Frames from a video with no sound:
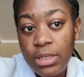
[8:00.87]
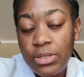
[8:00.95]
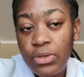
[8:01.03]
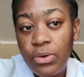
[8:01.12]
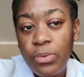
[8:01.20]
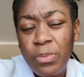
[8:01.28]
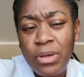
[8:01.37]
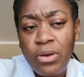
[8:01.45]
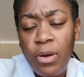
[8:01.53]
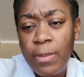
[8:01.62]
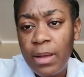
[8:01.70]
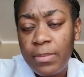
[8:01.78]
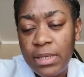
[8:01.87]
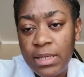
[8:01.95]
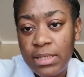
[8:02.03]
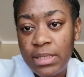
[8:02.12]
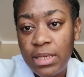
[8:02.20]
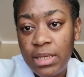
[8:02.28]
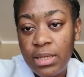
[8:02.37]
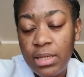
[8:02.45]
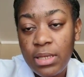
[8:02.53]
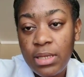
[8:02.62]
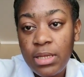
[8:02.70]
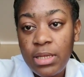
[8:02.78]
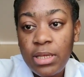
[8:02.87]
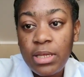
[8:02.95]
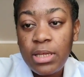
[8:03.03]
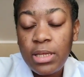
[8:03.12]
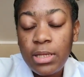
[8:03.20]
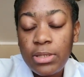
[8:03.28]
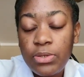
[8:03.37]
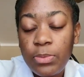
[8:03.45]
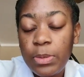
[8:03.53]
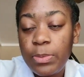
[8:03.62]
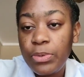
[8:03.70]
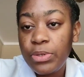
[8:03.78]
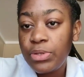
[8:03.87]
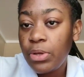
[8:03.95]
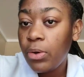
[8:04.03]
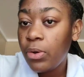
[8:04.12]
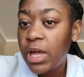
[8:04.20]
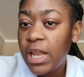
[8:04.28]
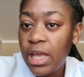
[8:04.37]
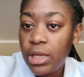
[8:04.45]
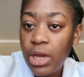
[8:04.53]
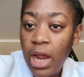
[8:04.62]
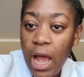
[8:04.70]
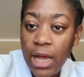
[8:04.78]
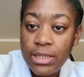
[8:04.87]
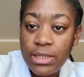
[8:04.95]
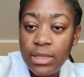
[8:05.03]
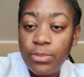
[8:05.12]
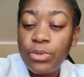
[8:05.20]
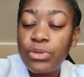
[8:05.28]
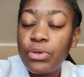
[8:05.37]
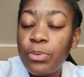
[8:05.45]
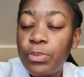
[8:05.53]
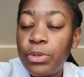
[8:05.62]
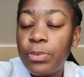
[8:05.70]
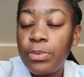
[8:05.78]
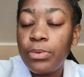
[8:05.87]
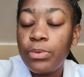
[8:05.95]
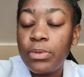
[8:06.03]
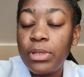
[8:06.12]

So me come on me and say, some people will say, oh, I like your accent, but some people,